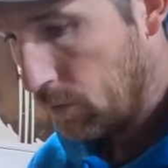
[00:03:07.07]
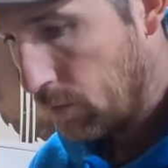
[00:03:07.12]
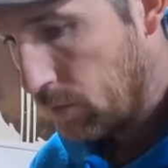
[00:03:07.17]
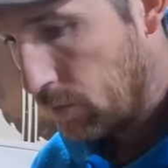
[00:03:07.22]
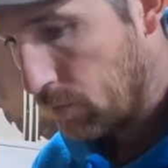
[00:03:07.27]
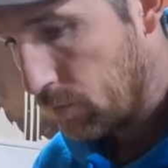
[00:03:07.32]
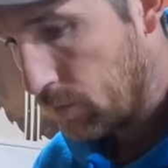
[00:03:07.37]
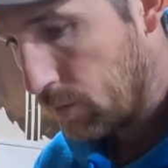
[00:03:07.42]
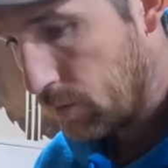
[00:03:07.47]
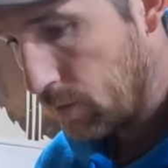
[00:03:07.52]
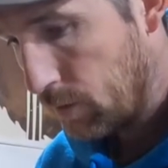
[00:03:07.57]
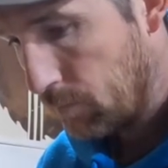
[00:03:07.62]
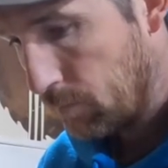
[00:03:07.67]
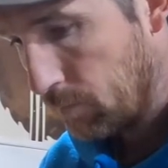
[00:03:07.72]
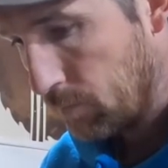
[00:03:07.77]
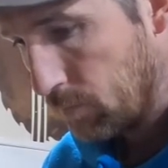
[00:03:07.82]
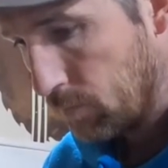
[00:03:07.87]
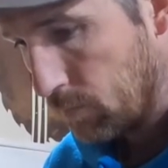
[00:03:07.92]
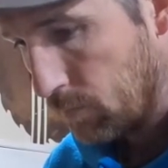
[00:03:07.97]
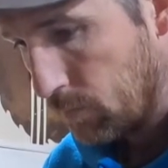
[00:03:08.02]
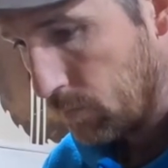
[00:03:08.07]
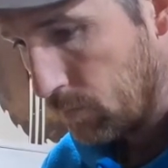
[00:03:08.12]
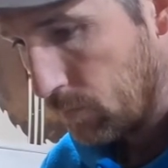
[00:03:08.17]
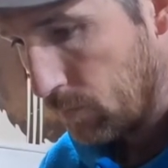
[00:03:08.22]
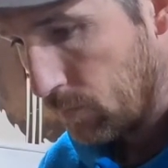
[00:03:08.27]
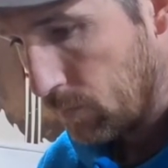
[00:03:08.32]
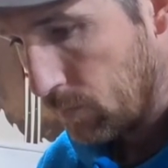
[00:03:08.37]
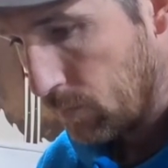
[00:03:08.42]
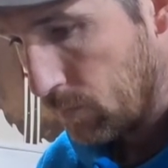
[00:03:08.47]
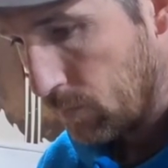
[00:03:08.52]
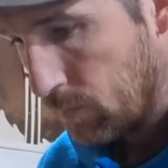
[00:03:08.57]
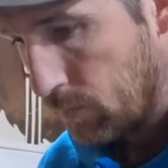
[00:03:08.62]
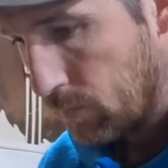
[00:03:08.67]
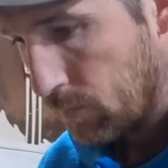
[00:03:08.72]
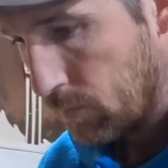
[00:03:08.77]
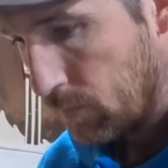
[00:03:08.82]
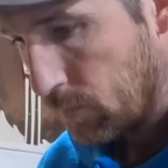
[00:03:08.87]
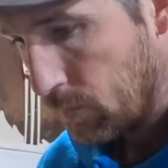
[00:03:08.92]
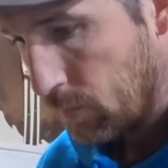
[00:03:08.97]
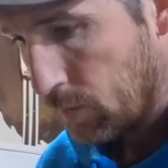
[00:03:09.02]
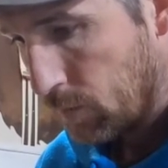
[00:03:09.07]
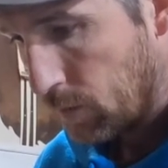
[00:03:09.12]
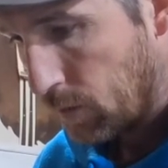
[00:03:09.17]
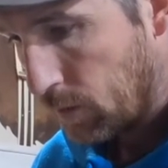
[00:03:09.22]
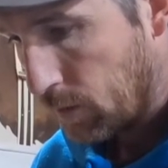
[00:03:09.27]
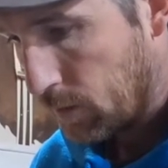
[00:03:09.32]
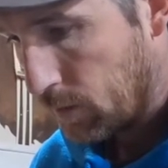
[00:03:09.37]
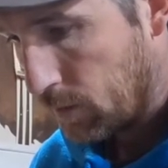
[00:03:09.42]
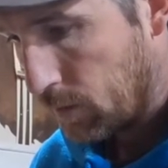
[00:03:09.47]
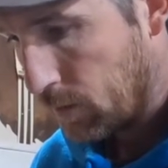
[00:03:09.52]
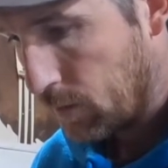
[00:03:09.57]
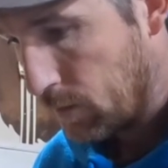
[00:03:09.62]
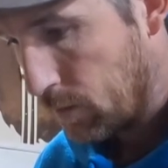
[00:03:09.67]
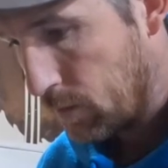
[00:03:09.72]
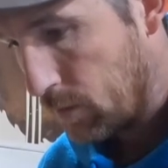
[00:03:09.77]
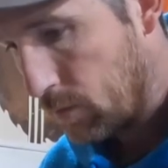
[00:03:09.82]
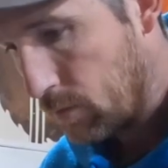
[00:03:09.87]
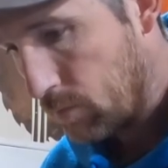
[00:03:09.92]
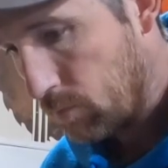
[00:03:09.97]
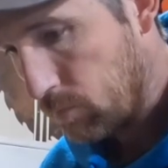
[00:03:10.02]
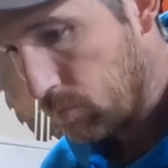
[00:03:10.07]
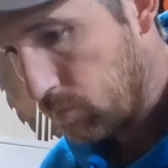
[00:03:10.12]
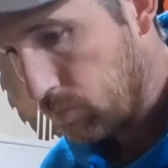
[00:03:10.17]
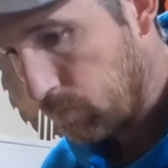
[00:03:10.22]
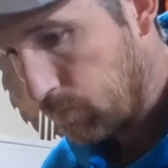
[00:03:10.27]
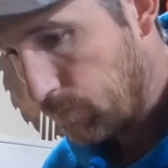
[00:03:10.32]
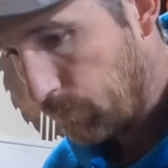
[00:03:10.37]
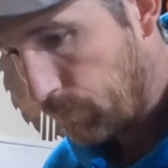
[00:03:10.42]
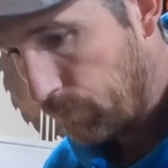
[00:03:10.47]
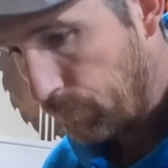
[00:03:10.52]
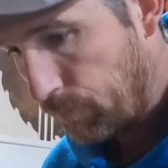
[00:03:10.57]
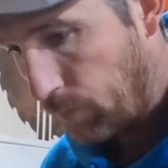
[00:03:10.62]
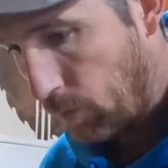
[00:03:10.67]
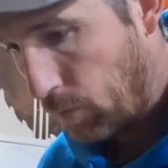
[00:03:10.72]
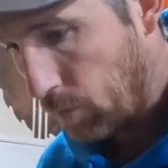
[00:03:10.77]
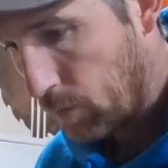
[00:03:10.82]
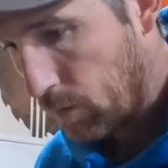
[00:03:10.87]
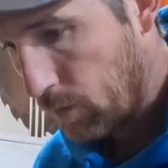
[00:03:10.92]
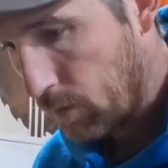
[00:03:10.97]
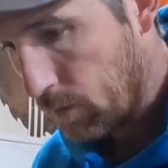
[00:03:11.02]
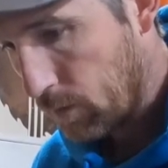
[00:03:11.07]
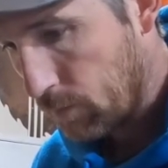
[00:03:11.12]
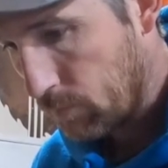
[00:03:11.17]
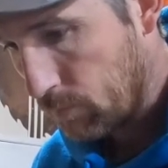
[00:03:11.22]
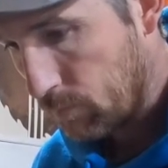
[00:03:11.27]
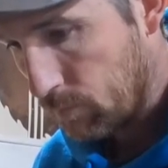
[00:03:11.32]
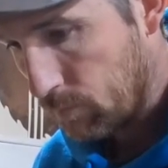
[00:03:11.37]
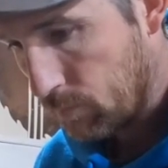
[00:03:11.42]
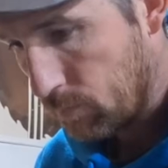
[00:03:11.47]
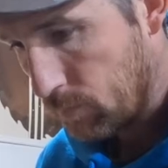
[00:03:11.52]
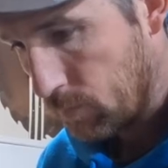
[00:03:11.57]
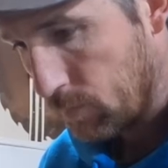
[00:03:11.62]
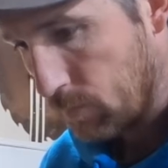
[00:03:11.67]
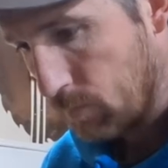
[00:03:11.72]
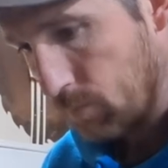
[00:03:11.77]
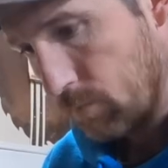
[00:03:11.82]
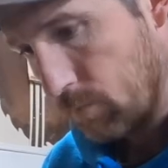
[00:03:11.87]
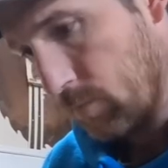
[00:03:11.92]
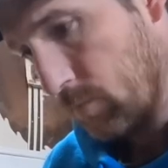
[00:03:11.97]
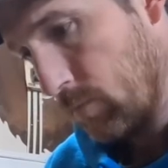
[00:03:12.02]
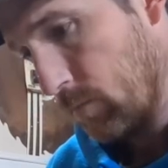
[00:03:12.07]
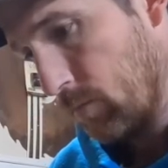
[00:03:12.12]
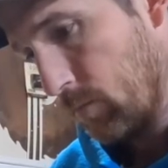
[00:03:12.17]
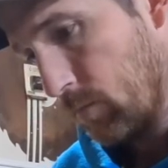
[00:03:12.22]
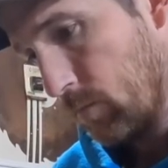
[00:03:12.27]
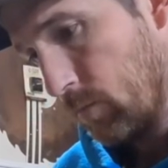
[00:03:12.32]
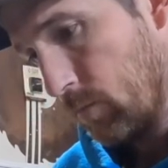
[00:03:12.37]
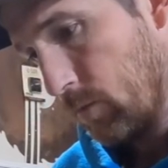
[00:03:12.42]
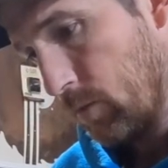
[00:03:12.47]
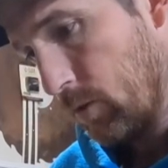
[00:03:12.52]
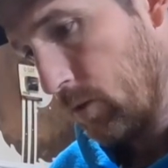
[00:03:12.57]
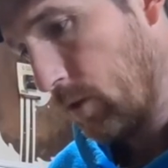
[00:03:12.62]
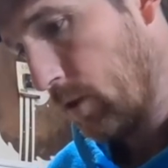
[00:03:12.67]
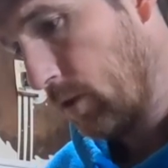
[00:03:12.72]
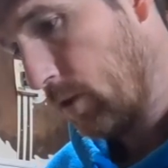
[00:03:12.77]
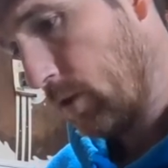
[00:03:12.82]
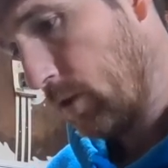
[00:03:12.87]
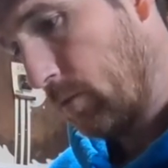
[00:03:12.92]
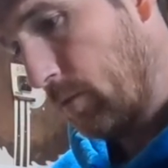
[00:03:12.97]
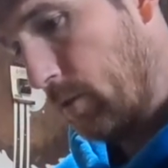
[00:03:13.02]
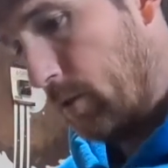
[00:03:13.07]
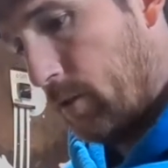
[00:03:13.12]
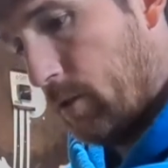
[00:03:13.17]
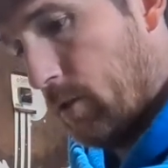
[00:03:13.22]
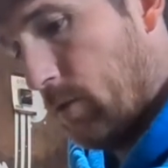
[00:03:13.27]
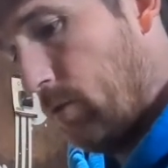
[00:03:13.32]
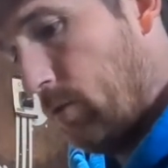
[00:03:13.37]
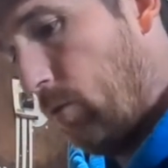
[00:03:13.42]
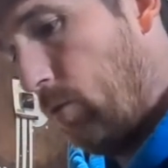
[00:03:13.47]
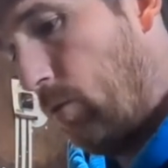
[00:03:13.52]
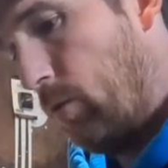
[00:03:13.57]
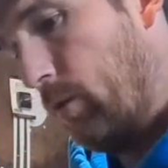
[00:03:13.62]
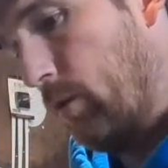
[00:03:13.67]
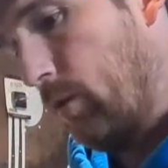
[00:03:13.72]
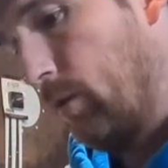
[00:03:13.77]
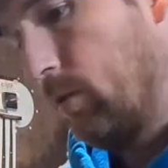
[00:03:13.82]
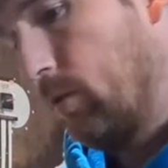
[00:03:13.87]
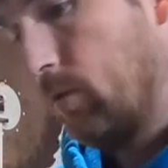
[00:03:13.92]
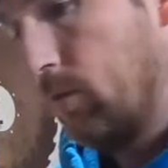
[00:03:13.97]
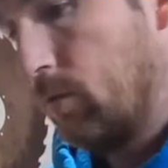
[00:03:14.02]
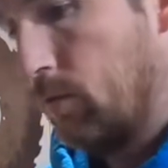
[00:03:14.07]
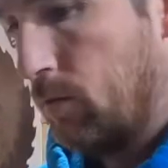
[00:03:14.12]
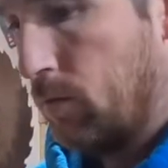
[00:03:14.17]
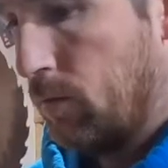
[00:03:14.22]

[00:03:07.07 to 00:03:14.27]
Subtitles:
Interesting. That says 4 and look at it that way, it says oil.